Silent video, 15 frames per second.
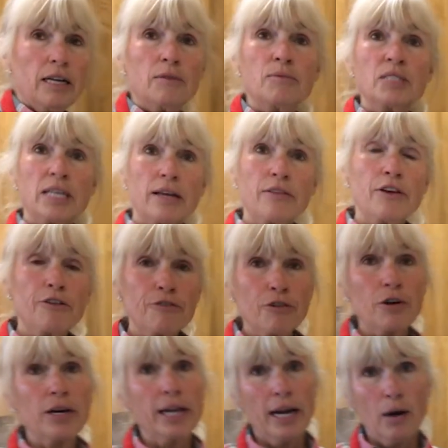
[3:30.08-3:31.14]
them set there for
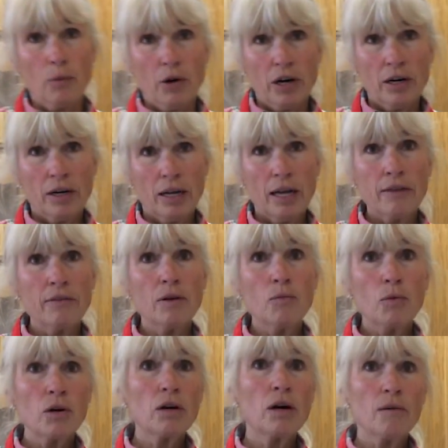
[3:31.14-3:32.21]
an hour, and then
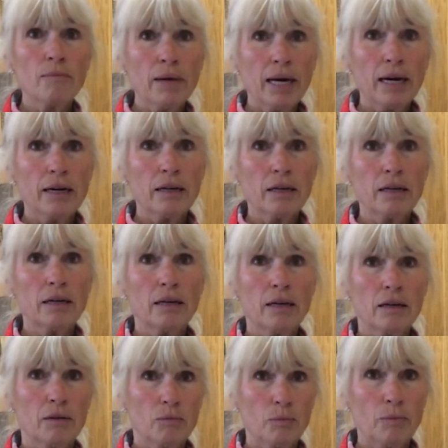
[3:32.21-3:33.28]
we'll come back
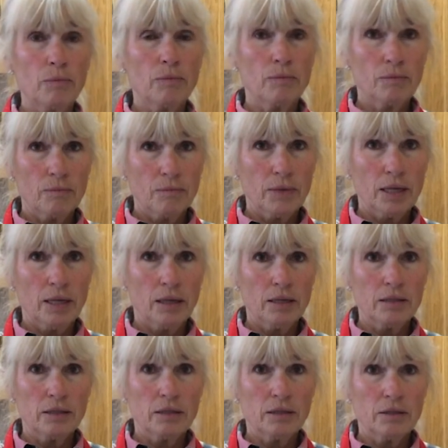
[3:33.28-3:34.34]
and
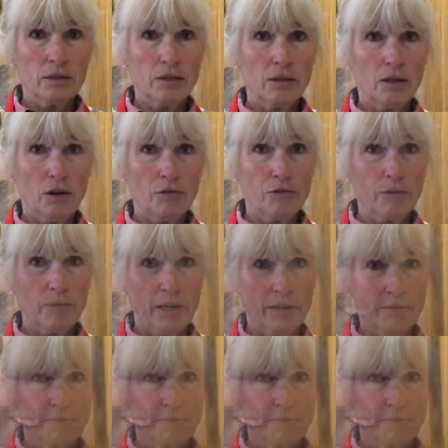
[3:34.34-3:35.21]
go from there.